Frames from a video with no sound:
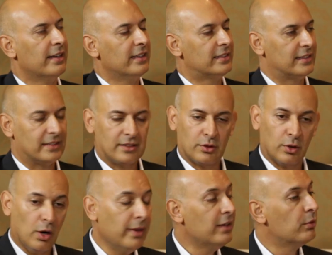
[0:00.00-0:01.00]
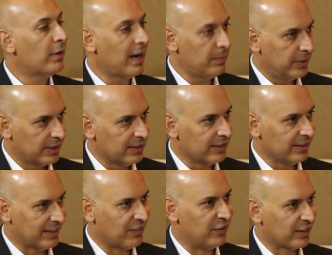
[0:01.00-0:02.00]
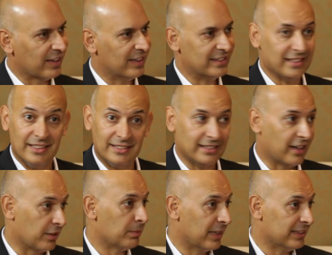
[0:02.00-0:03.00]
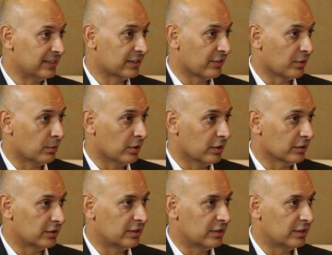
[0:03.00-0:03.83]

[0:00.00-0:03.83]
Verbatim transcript: It's growing rapidly in Africa as it is in other places of the world.